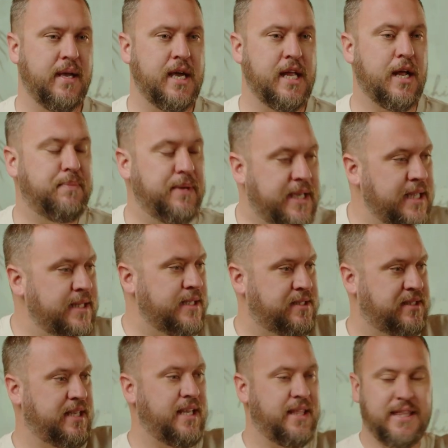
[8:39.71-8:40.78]
and I begin to
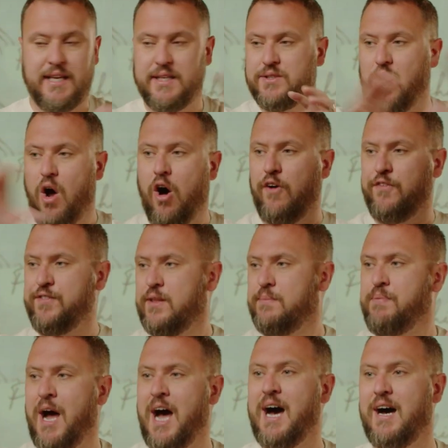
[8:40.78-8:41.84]
see things off the
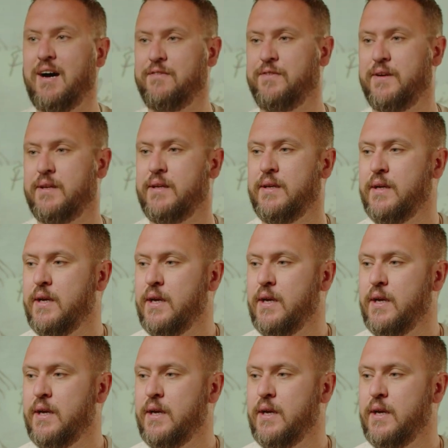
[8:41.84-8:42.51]
path and